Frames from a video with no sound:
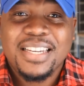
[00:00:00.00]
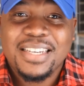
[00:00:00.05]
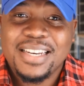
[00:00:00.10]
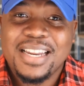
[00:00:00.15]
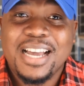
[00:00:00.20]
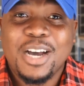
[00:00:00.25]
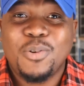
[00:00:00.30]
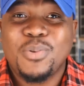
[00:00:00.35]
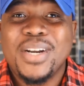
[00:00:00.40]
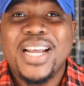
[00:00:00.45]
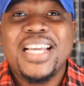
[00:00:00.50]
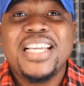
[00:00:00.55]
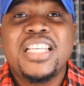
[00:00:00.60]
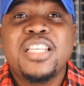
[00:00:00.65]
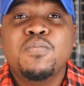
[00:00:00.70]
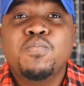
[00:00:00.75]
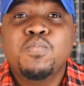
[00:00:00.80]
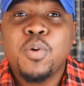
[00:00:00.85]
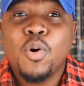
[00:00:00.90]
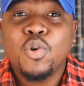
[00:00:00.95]
Now,
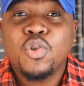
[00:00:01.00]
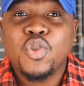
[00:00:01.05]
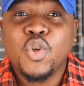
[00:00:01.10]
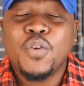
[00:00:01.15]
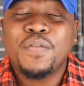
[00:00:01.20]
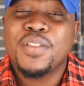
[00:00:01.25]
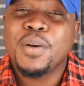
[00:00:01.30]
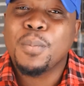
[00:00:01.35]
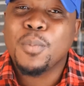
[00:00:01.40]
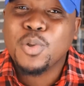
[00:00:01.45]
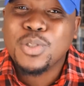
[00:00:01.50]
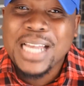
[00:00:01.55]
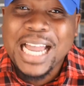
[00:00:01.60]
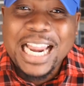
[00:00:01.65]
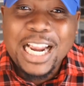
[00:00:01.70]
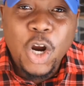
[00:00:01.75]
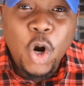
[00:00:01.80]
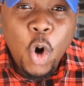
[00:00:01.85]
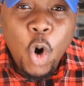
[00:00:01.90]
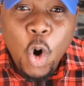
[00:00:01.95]
Nike boasts of the most
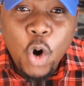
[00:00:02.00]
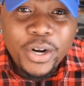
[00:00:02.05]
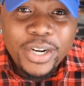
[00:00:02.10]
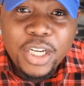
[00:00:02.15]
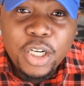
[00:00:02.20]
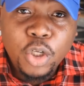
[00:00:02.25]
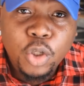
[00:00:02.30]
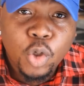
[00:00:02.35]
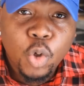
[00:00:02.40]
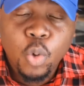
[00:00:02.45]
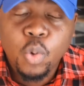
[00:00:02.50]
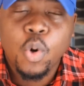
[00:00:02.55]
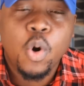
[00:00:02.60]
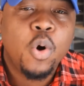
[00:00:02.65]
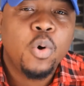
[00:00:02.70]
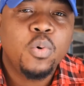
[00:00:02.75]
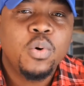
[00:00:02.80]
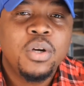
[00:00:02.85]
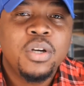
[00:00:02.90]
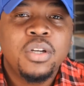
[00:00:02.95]
iconic
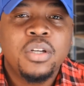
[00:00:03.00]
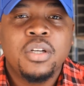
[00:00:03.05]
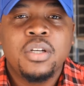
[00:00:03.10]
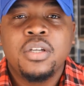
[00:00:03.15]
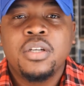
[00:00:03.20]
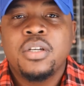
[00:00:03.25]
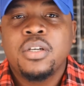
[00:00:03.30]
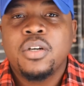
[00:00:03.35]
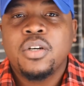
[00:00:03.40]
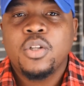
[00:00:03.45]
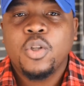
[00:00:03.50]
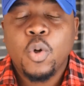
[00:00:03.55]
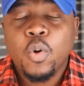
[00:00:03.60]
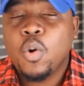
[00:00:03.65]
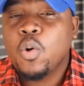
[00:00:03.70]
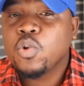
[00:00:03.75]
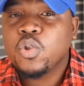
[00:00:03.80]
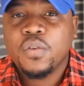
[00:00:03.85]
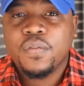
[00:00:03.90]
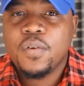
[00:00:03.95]
logo,
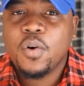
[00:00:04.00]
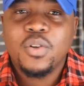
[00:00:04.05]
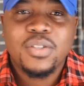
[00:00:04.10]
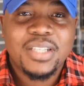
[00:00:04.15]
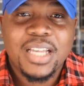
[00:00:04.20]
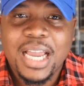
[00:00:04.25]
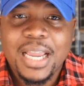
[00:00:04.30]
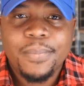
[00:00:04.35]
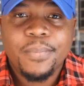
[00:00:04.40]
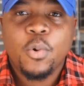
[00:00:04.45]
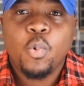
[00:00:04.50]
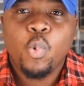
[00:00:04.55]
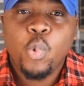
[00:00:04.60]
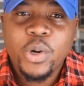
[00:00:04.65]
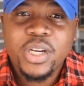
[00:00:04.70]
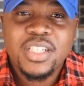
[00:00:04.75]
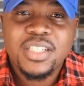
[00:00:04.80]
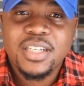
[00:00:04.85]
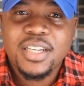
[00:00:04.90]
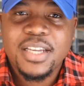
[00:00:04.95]
logos of all time,
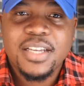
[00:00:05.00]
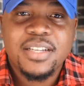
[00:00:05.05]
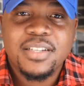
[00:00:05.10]
which